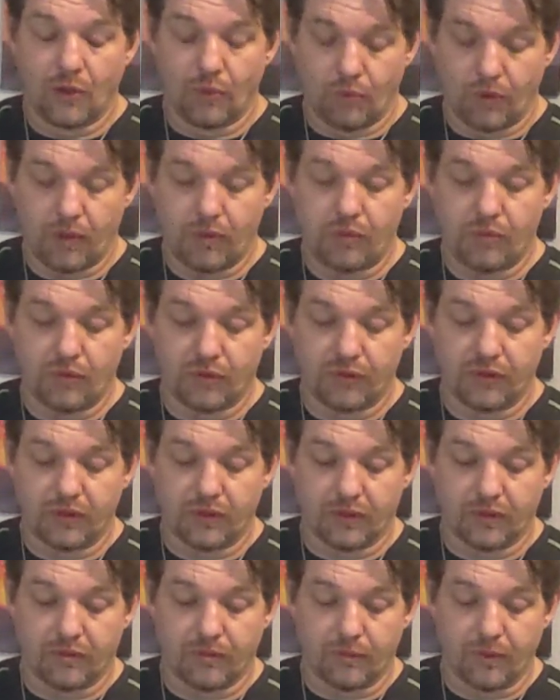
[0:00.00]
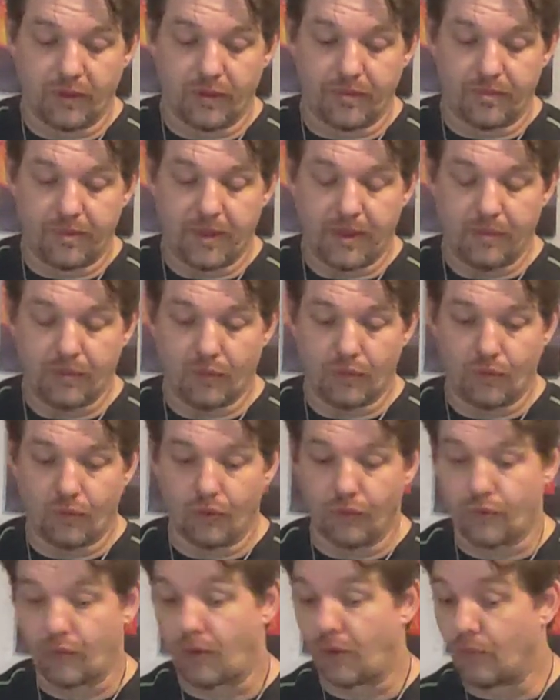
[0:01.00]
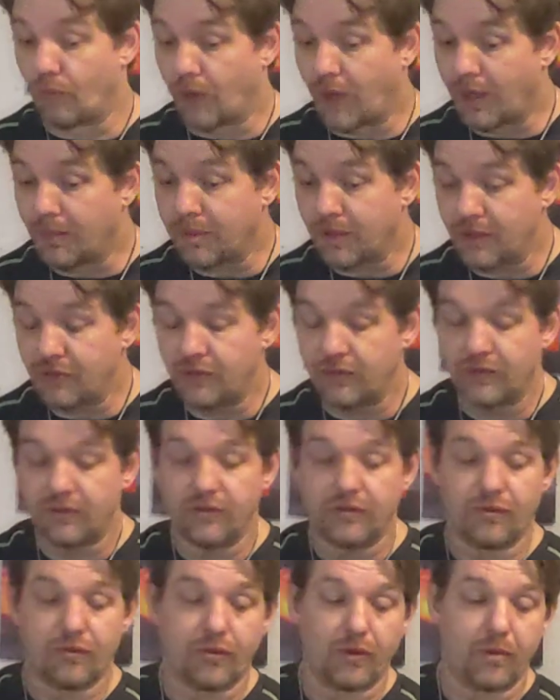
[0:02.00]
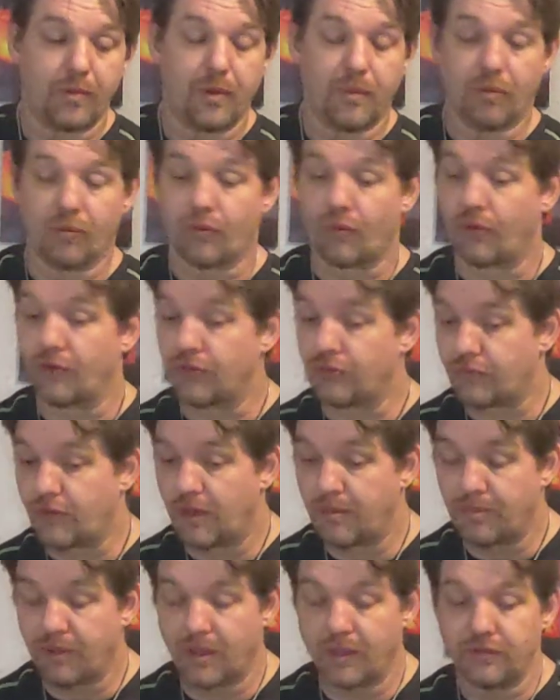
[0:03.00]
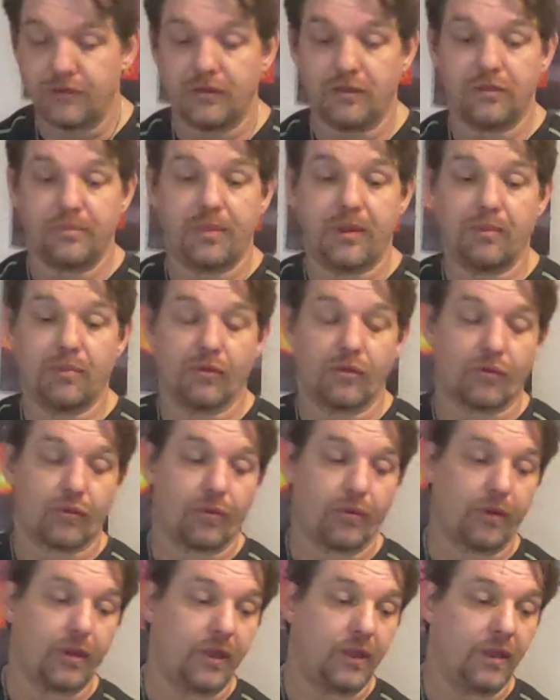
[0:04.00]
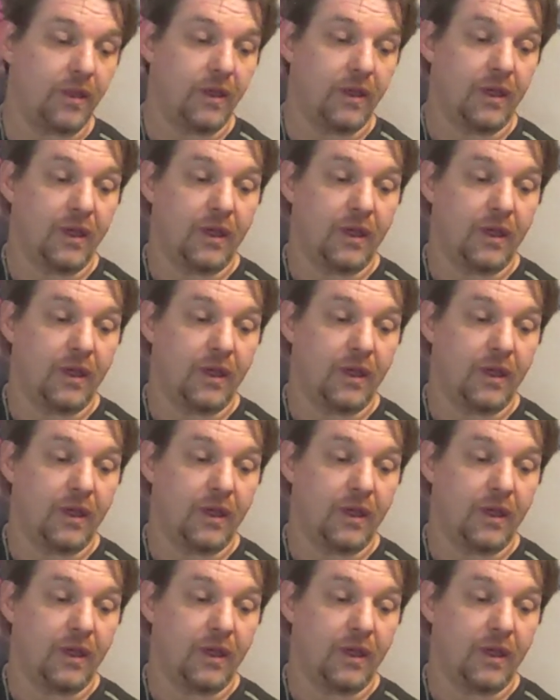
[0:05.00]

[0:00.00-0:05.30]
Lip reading: We will deal with people who are throwing wild punches, people throwing straight punches, people throwing,